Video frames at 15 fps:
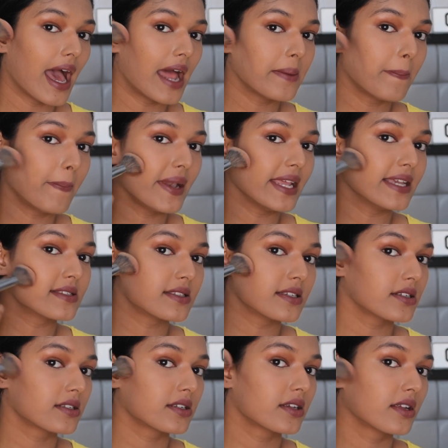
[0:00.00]
and place
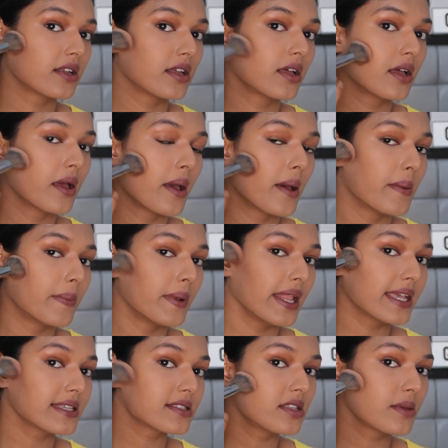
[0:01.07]
it.
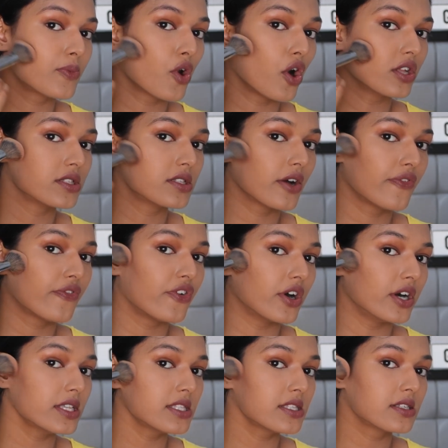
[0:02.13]
Place the bronzer
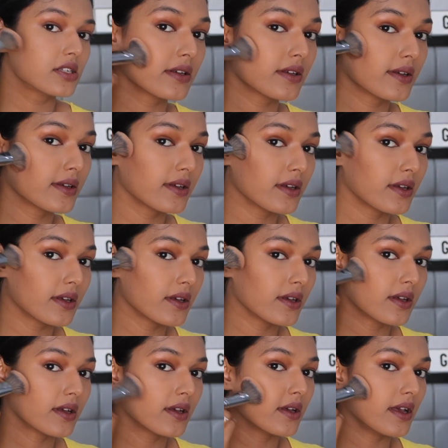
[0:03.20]
first
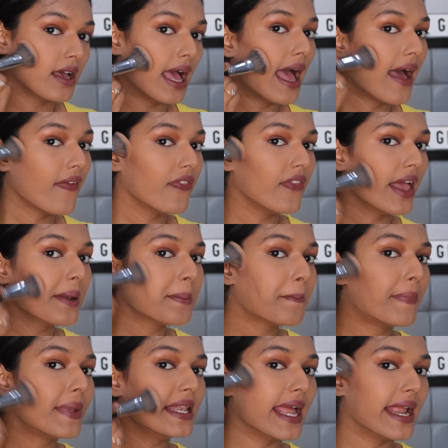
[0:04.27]
and
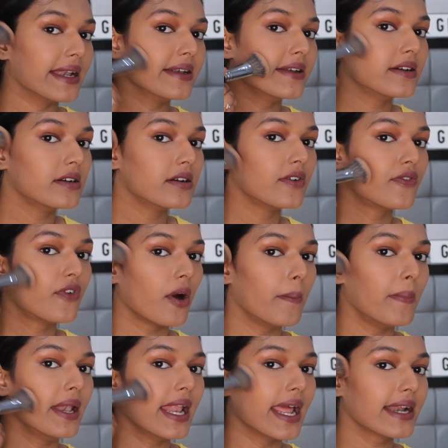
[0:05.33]
then blend.
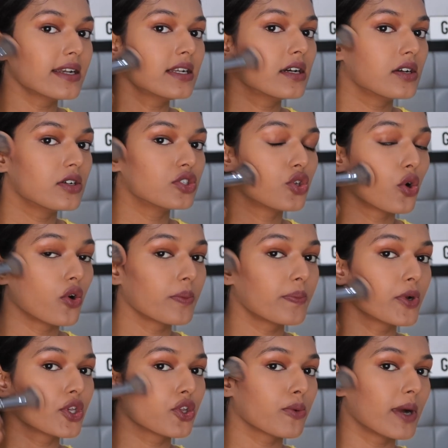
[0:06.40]
For blend,
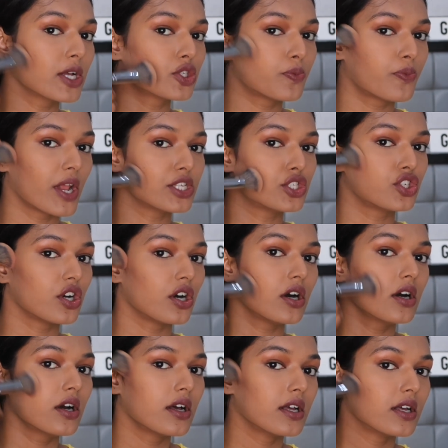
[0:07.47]
don't put too much
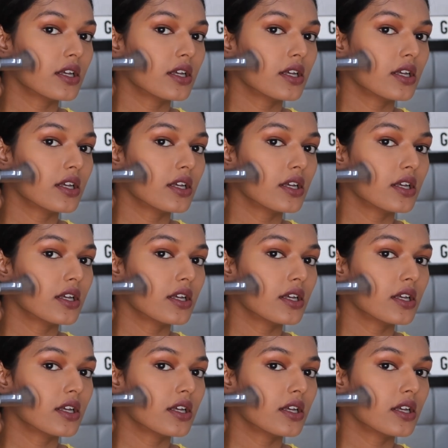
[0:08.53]
pressure,